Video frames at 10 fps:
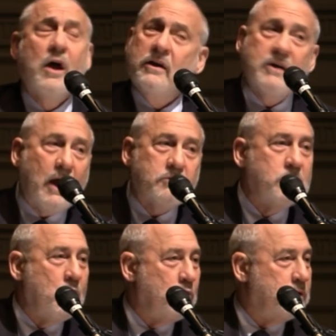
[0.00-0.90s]
not
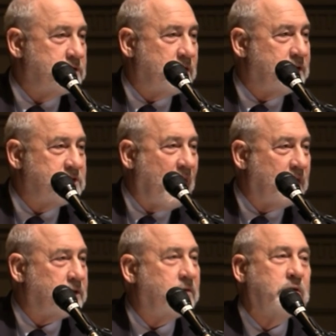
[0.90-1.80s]
known as an
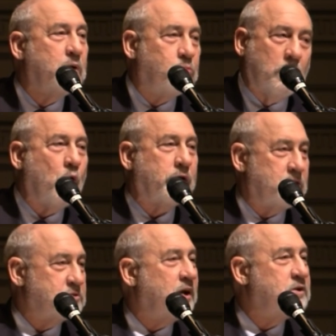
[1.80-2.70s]
exactly liberal
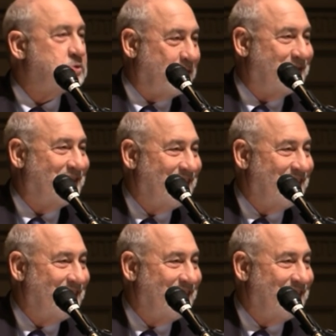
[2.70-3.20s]
organization.